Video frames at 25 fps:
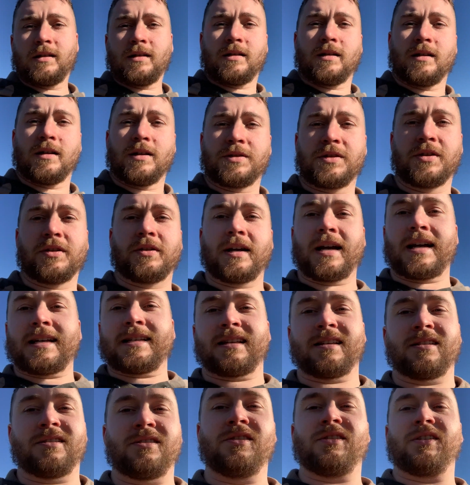So guys,
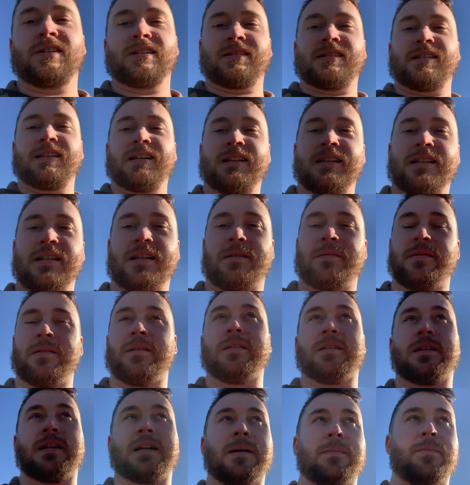as you can see in the
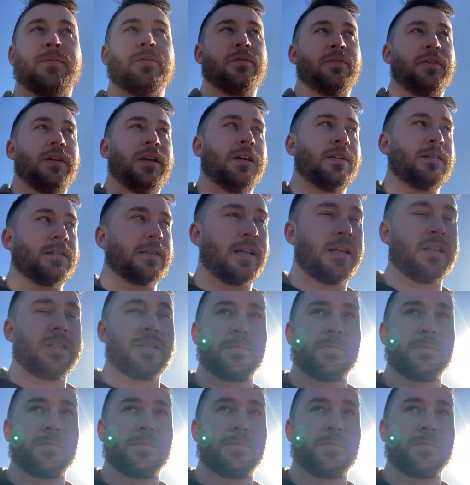couple of videos that I just